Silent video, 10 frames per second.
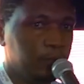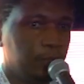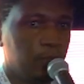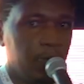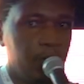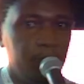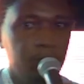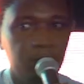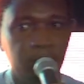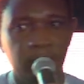for
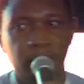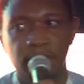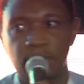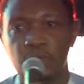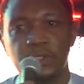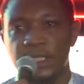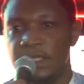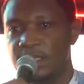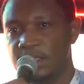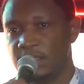running
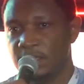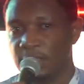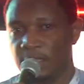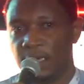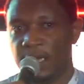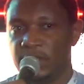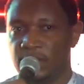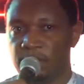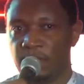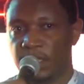containerized
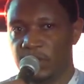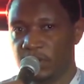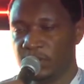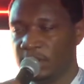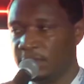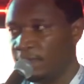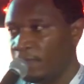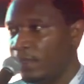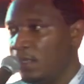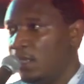applications.
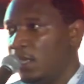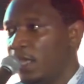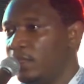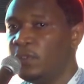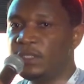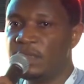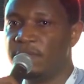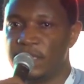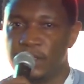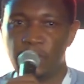And the way
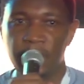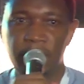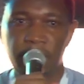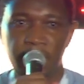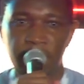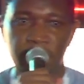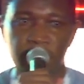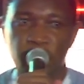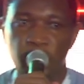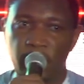serverless works is
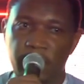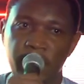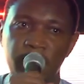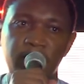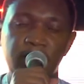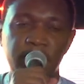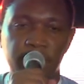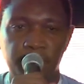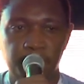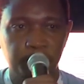you create
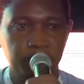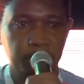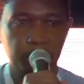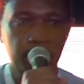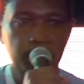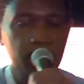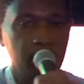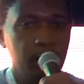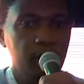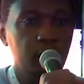
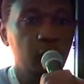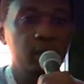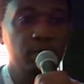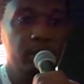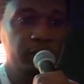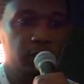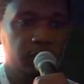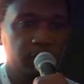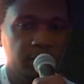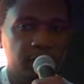your image,